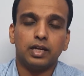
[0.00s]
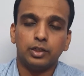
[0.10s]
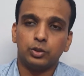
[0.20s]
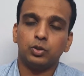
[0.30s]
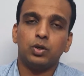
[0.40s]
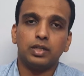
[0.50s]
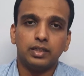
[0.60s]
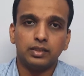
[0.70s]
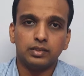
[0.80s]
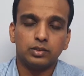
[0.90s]
I show
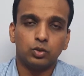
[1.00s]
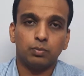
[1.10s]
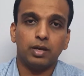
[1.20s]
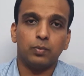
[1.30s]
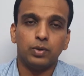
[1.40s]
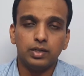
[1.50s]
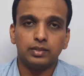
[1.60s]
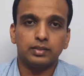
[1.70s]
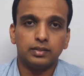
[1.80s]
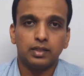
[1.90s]
others through my
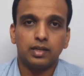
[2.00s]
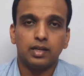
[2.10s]
words.